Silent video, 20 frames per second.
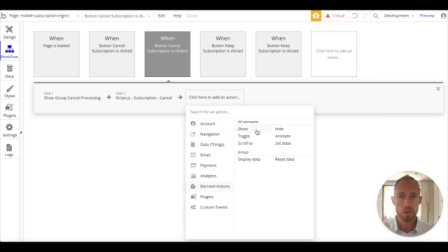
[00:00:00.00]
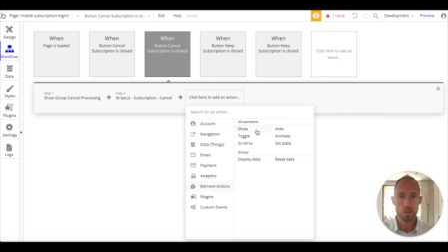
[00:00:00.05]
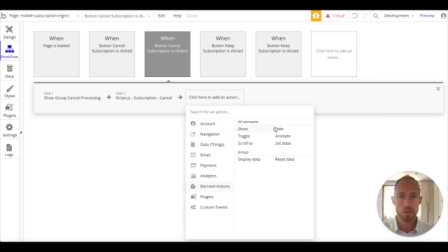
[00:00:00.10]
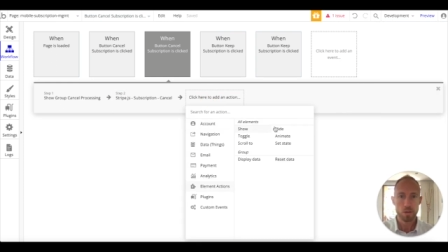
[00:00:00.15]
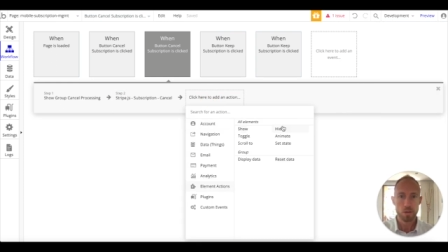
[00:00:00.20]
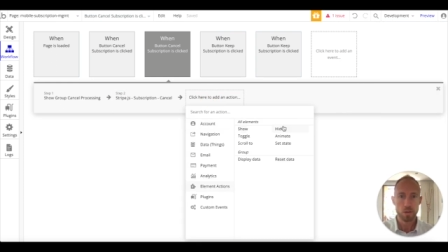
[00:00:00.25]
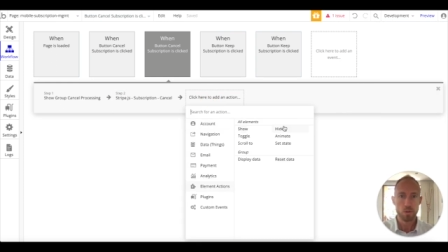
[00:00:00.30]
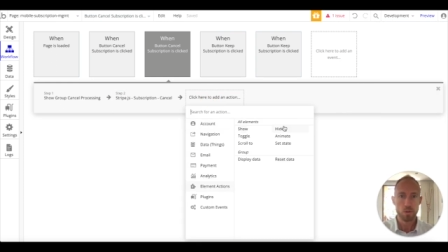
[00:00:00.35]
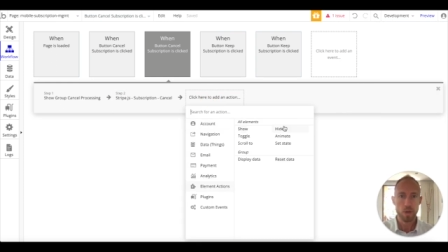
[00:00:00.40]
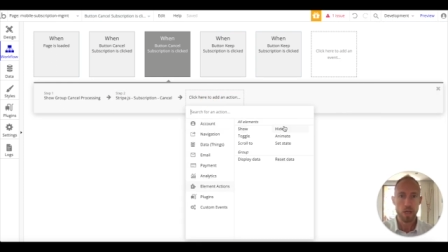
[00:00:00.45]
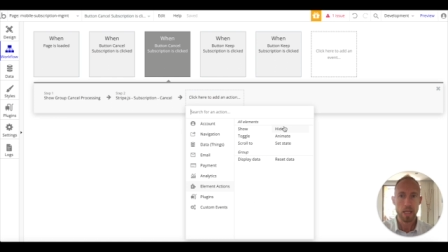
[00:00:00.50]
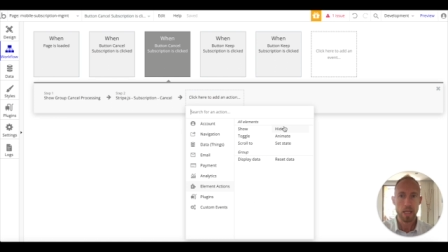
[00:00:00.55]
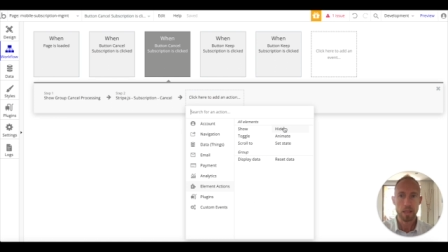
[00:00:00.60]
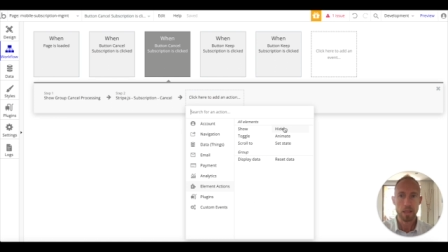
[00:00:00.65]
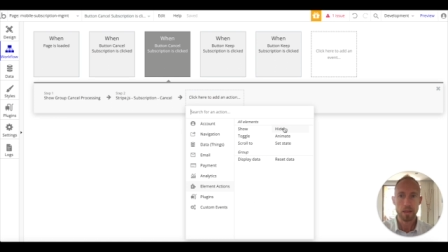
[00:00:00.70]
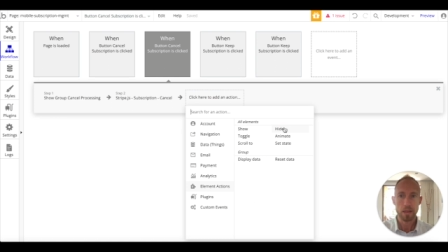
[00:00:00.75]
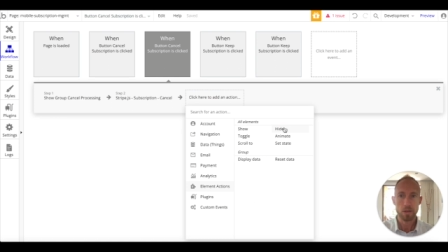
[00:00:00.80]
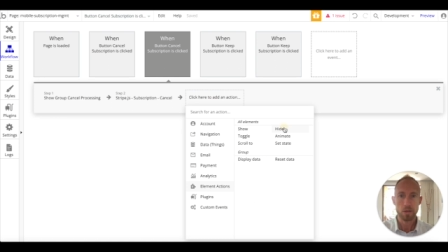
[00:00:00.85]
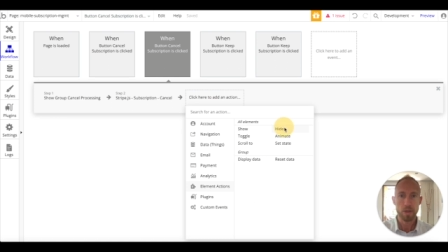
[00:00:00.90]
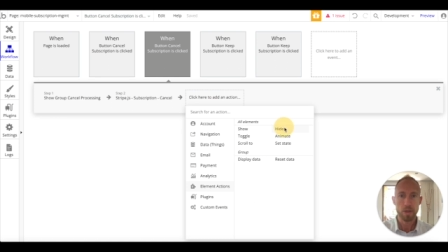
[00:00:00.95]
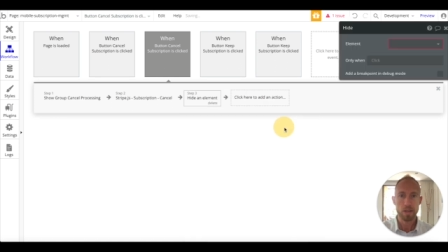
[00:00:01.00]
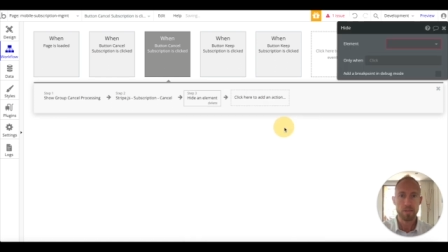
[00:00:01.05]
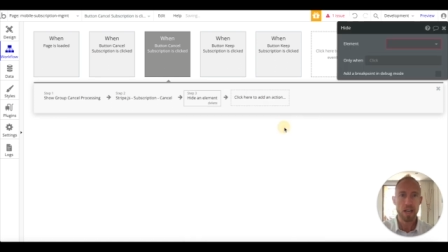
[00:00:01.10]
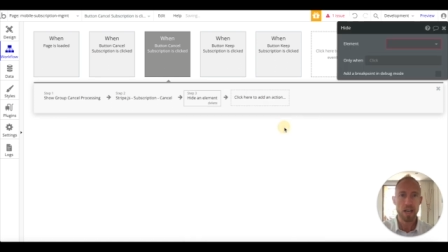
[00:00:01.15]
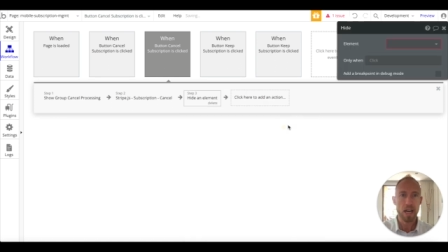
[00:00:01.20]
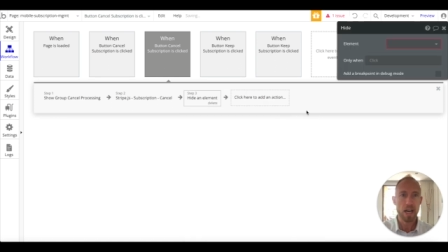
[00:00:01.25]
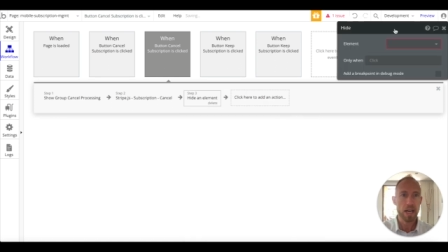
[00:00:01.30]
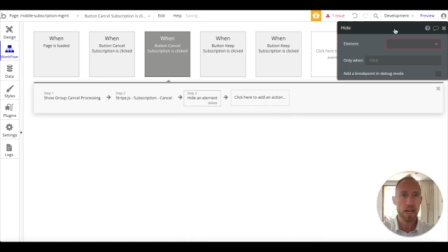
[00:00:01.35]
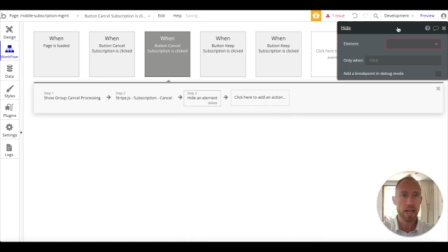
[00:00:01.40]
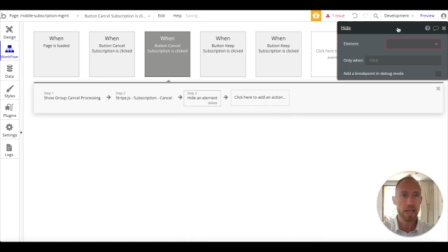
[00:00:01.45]
do a little bit of a
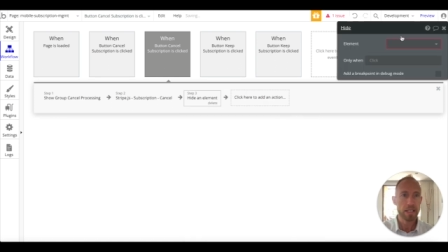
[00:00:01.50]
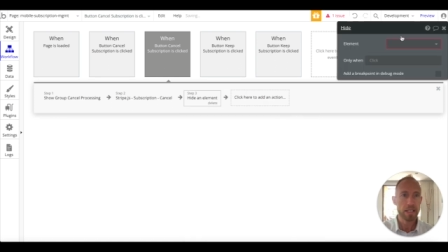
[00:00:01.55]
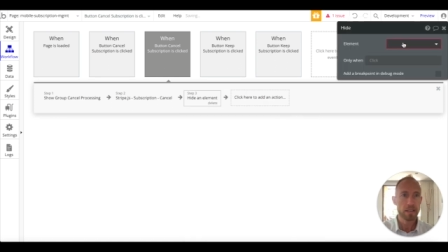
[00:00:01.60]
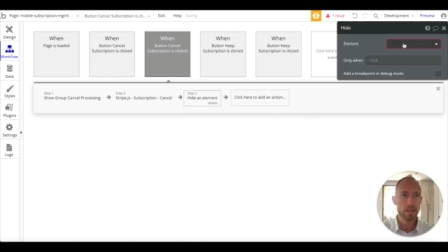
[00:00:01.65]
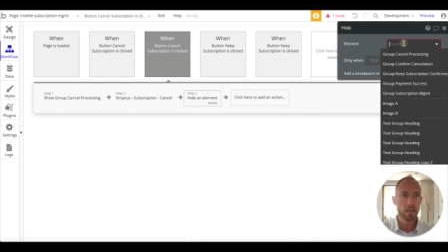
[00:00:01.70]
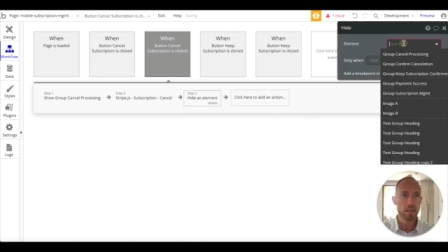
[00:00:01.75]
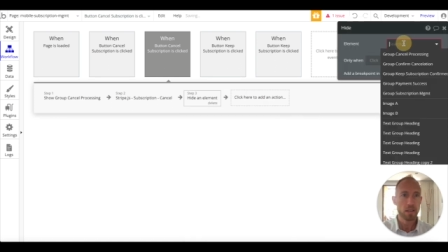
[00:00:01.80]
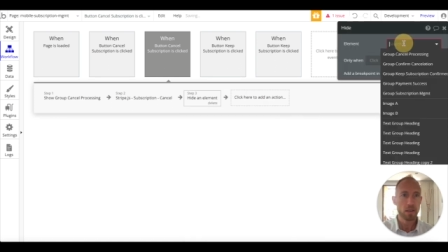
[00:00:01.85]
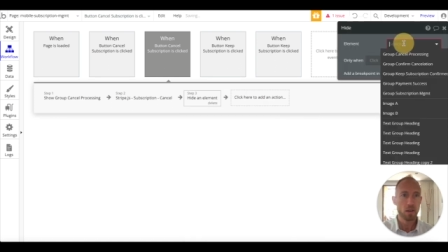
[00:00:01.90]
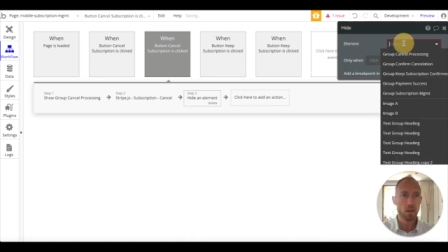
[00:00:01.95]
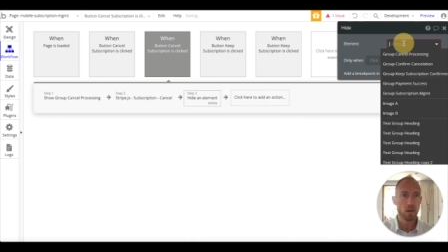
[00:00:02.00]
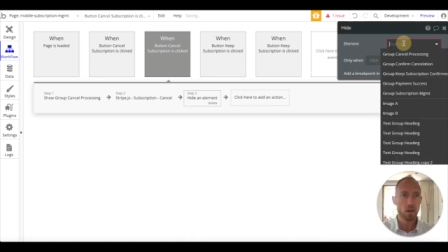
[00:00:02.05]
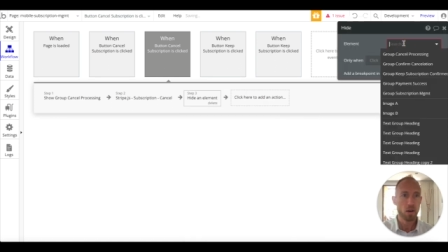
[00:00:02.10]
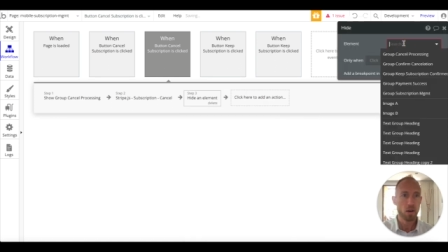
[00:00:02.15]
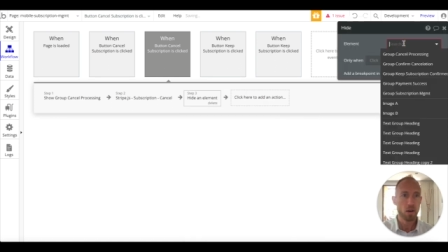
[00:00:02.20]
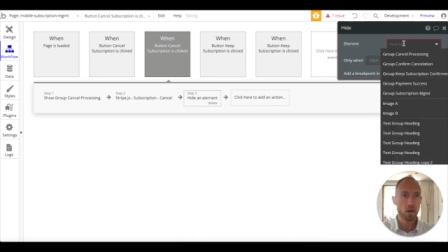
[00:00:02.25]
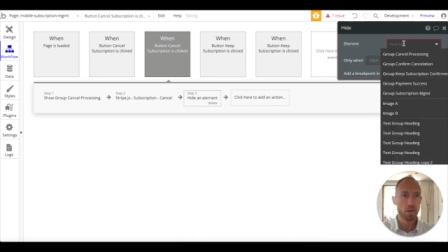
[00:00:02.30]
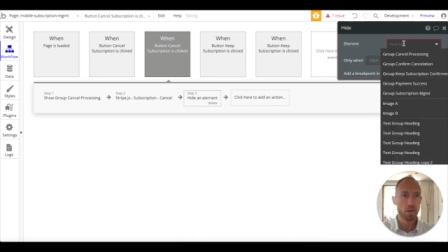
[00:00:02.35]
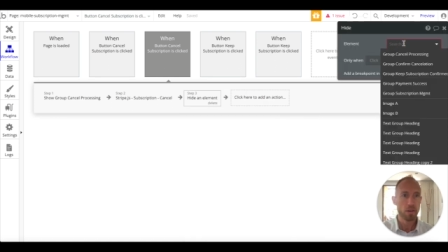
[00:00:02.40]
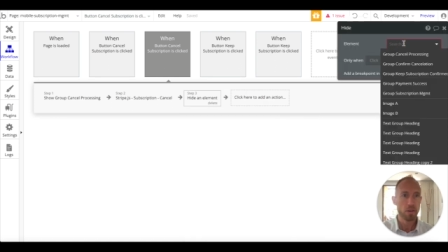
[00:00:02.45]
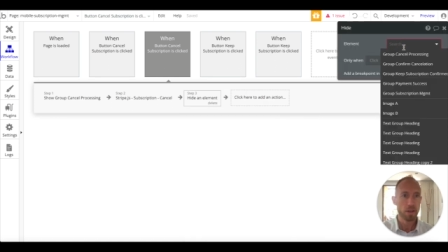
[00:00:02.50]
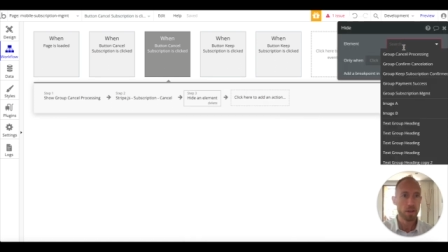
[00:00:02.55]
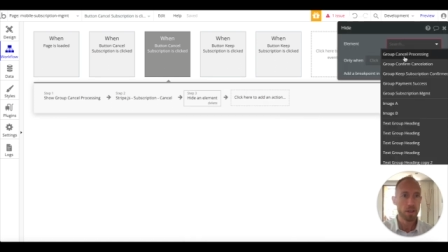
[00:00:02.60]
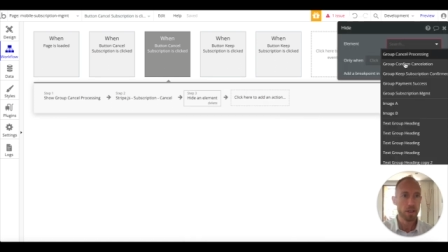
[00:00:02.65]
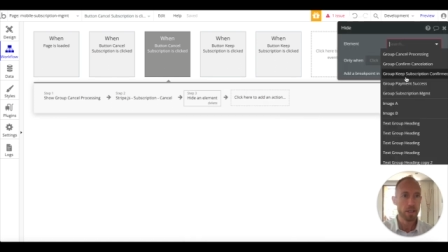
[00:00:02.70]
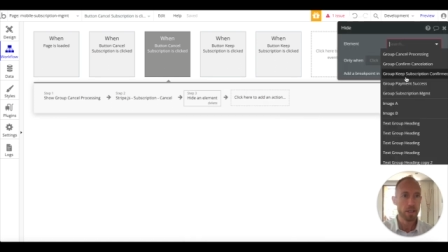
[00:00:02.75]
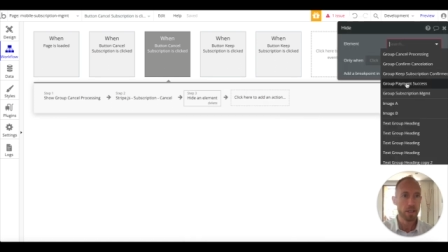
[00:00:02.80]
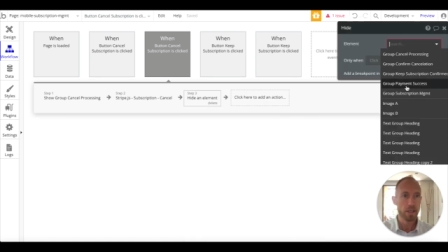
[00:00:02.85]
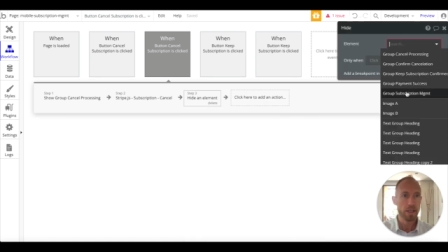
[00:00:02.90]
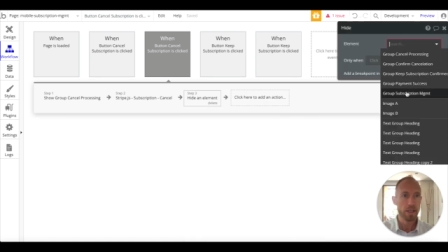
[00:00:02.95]
hide on
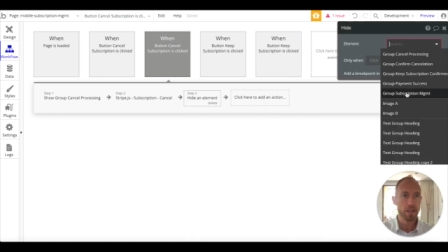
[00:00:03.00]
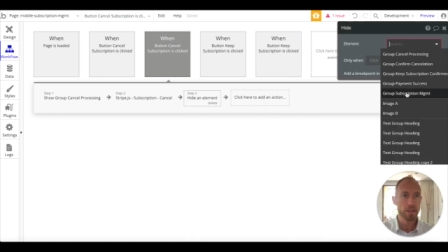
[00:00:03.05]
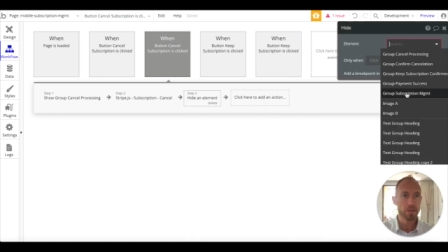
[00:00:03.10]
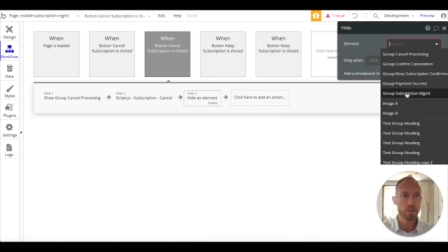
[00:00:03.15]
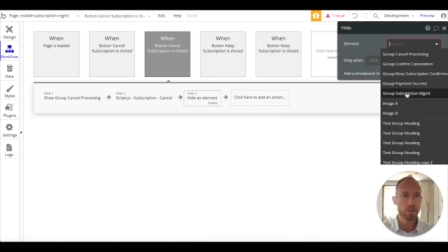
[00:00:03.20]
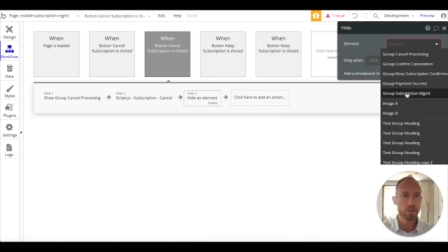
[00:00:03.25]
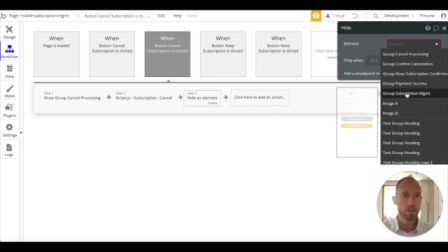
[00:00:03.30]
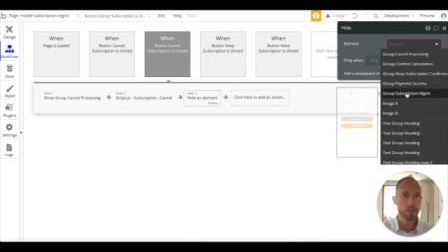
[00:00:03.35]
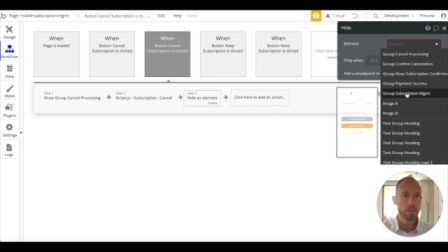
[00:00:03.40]
this